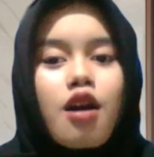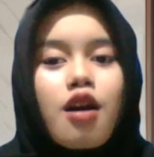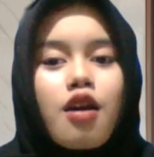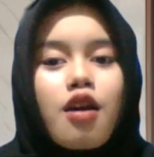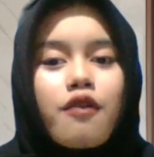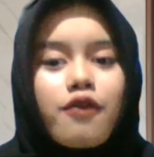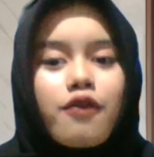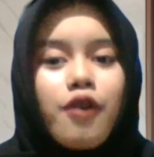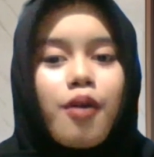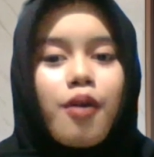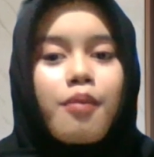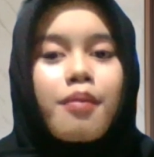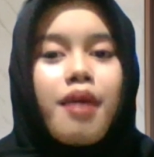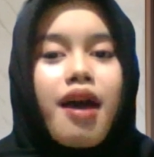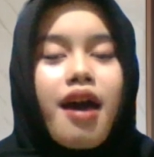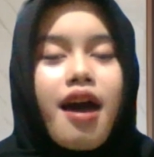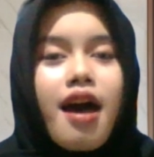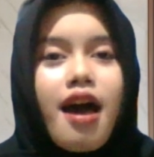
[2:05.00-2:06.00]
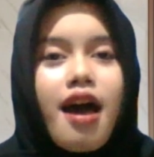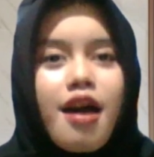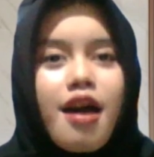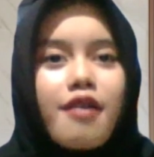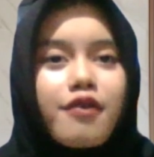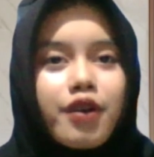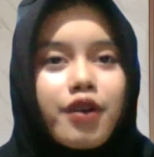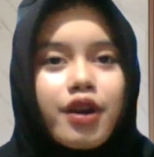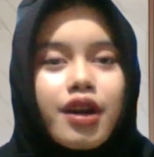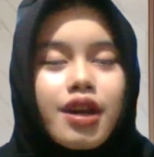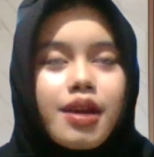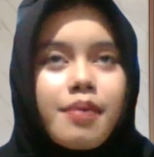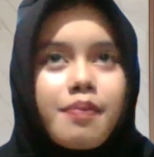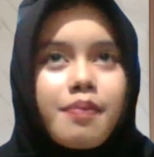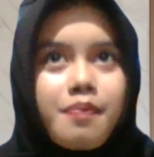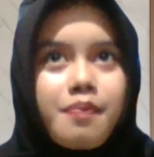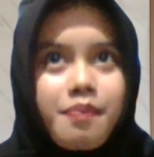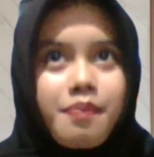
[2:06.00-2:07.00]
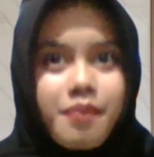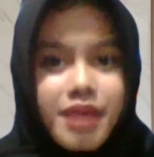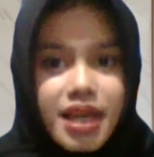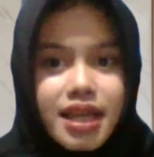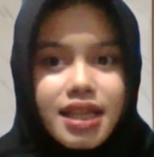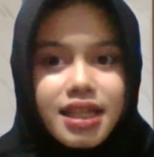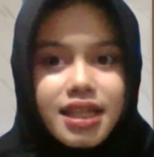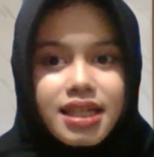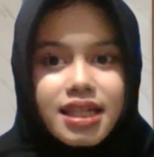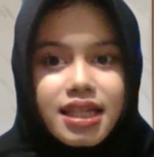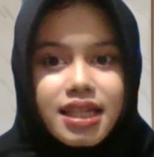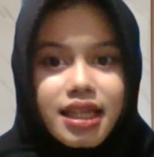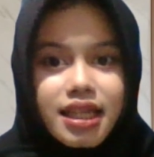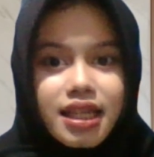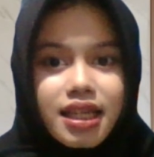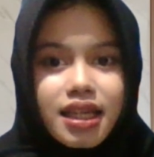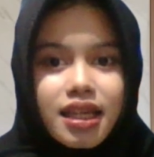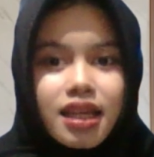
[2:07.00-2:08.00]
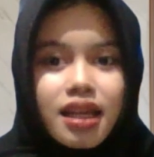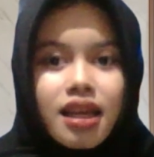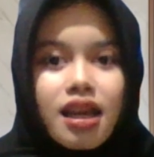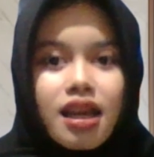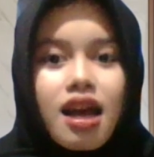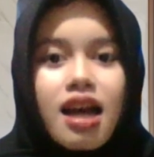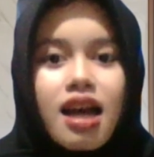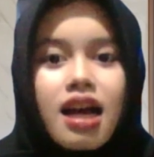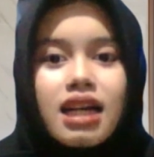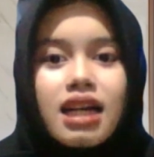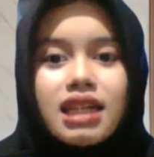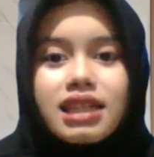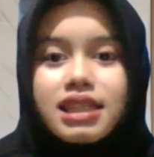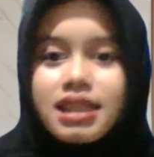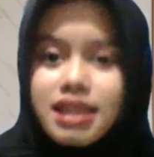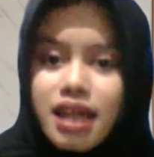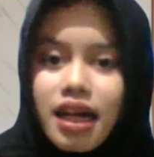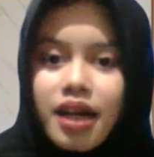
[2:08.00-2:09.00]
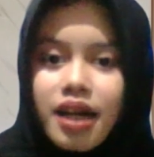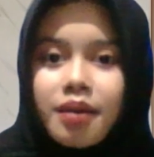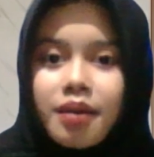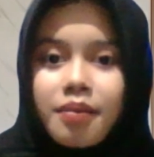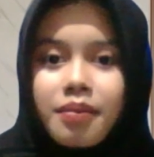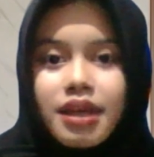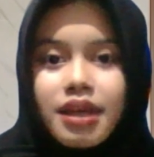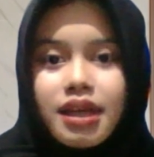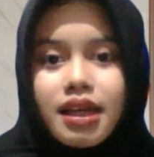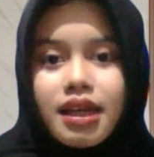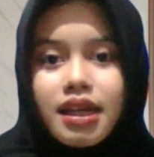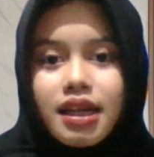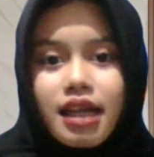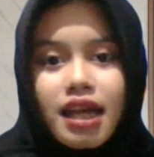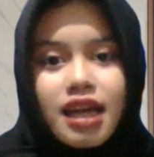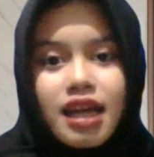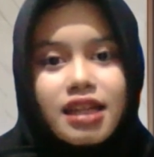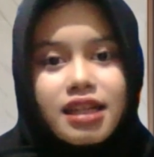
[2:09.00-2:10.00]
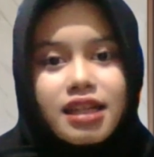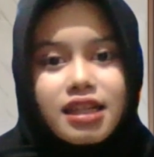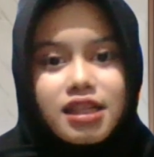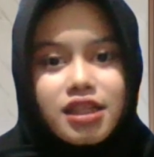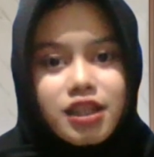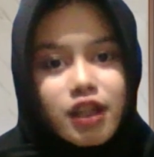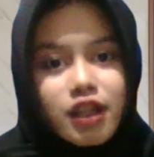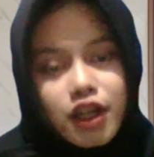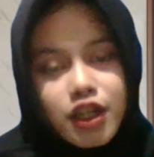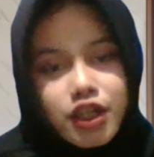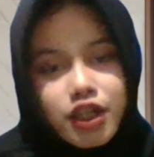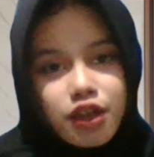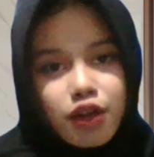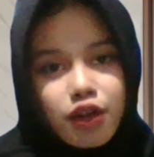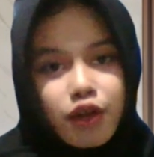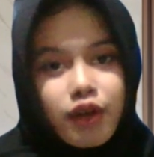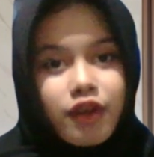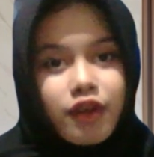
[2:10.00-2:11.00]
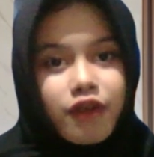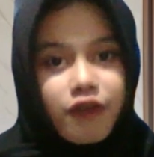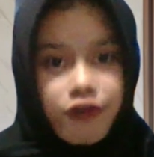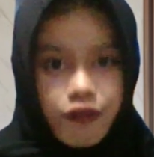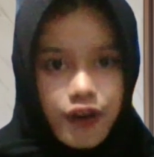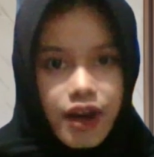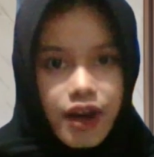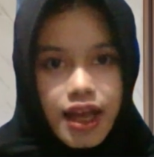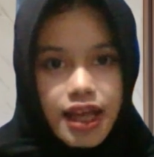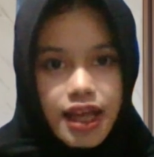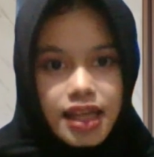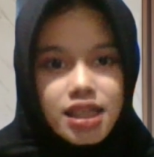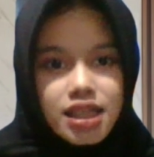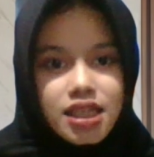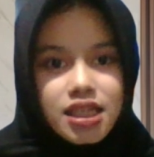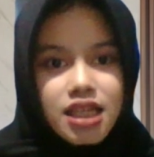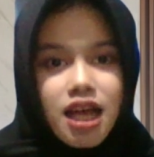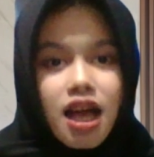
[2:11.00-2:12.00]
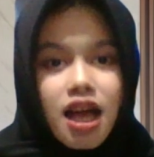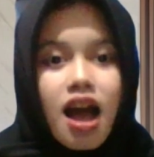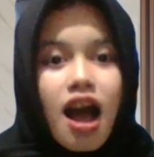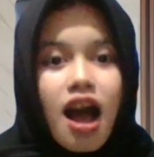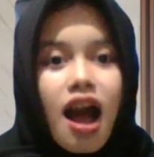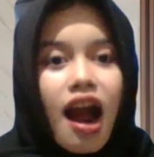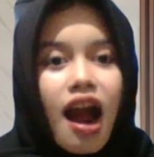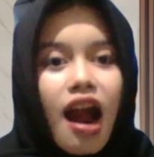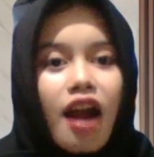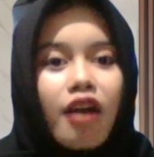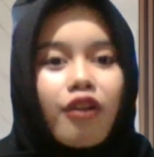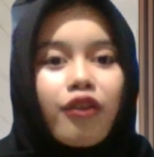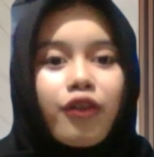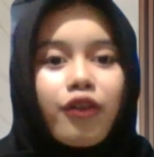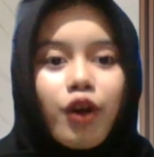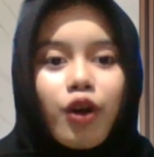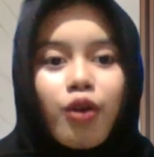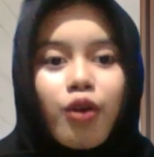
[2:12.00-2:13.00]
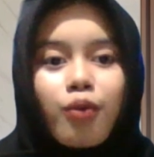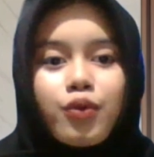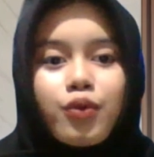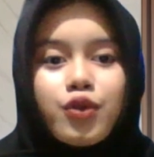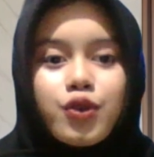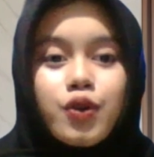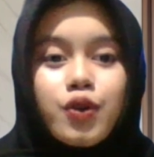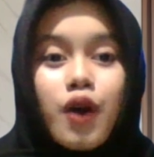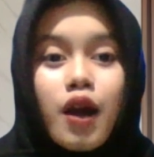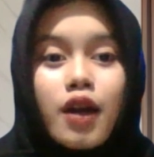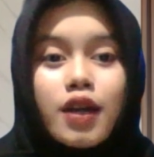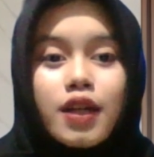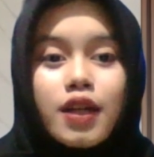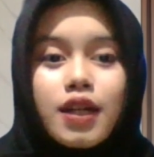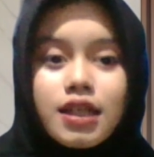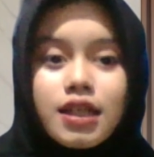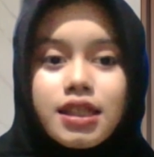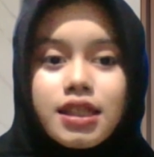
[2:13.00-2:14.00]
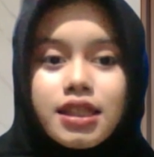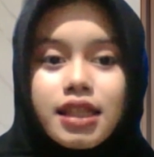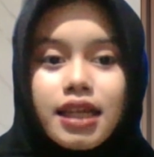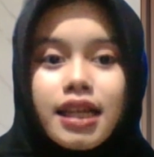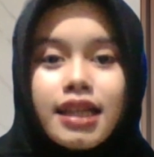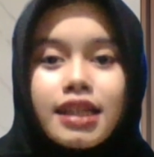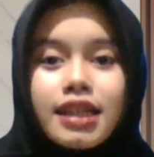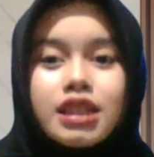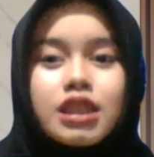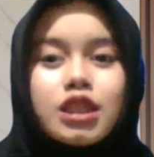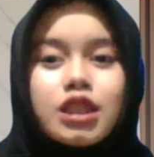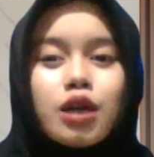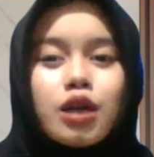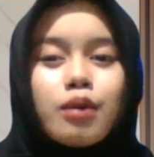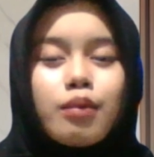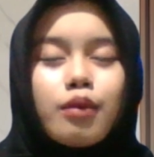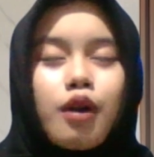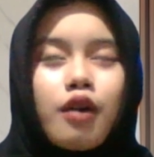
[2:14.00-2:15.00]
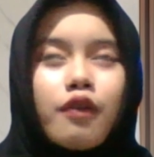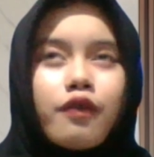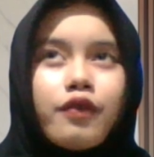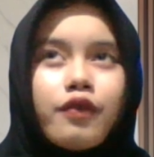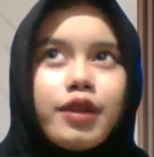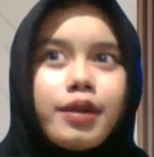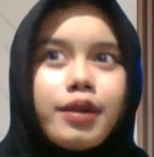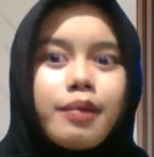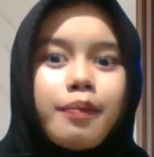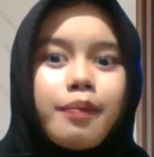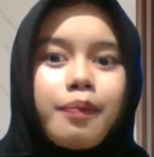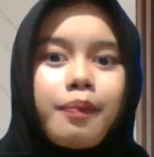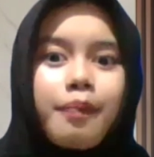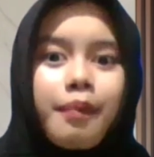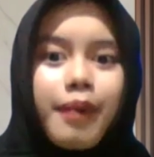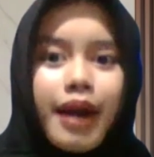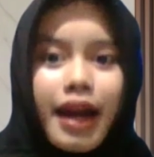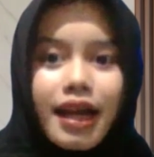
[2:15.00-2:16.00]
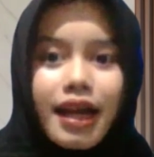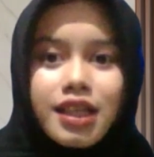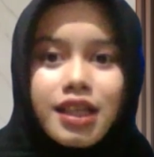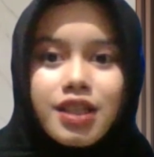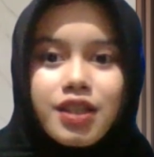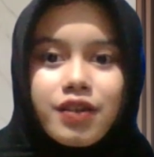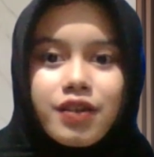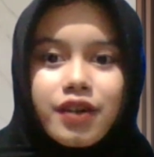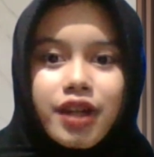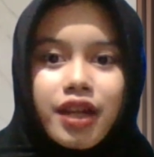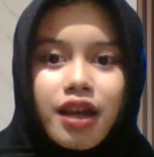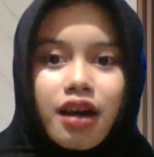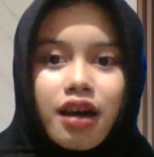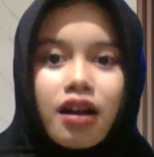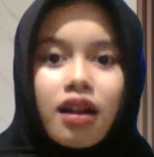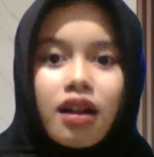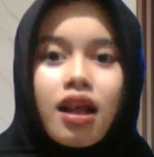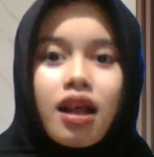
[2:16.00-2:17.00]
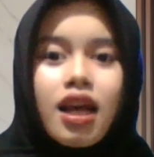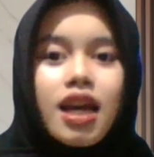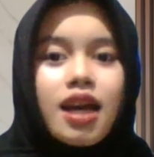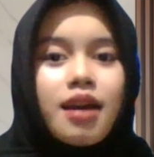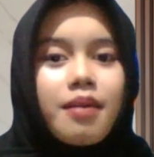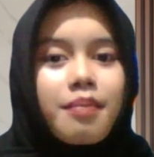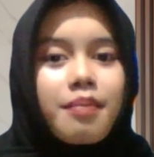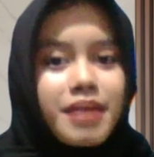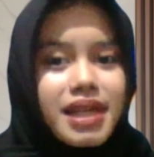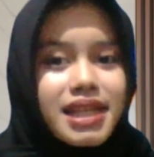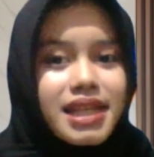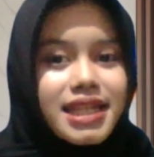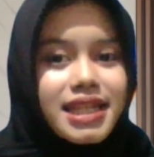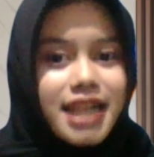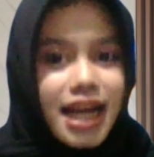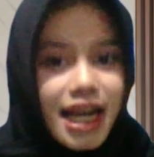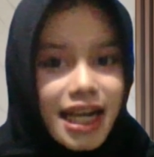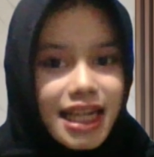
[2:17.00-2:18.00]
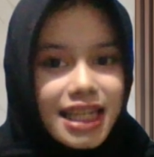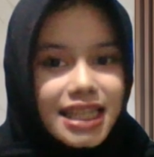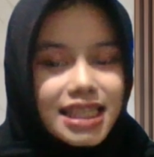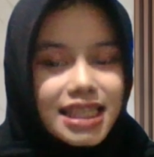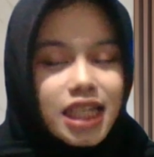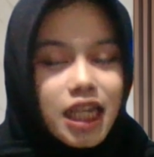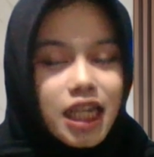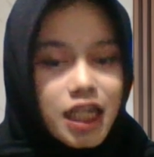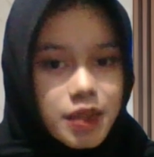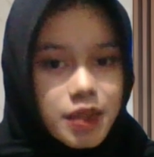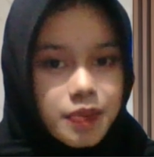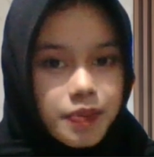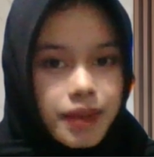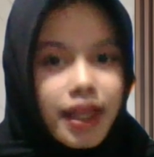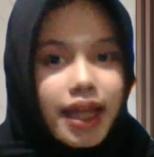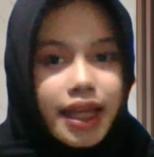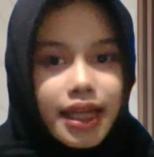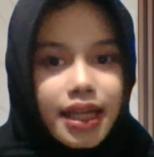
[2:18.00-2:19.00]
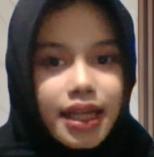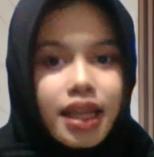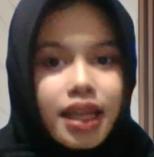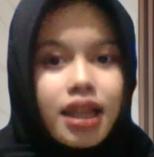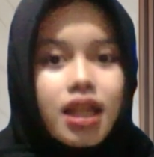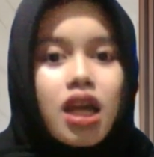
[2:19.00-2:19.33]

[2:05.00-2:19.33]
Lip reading: From every meeting, assignment, and discussion with friends, I've come to understand some of the material Miss Agis explained.